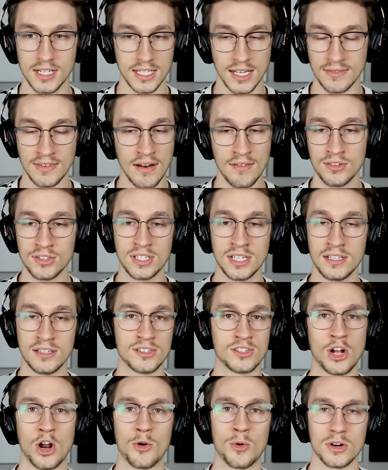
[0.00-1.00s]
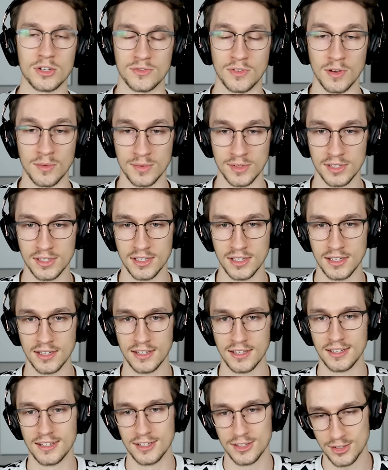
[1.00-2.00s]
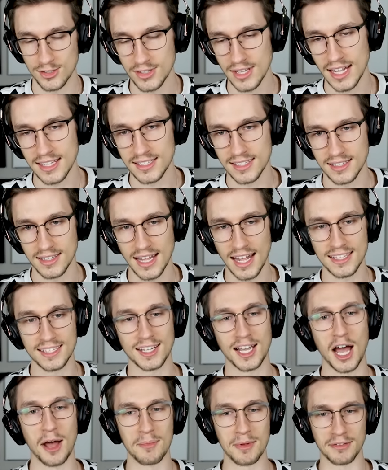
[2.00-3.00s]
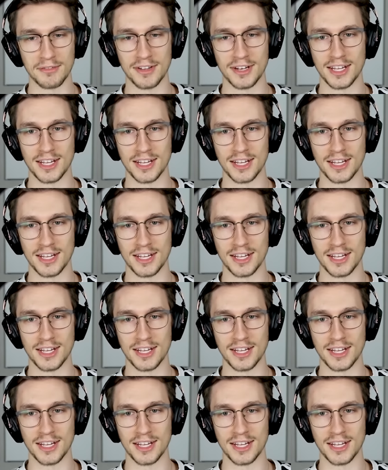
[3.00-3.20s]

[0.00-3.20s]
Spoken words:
Because I've never seen the Star Wars films. So that's a coming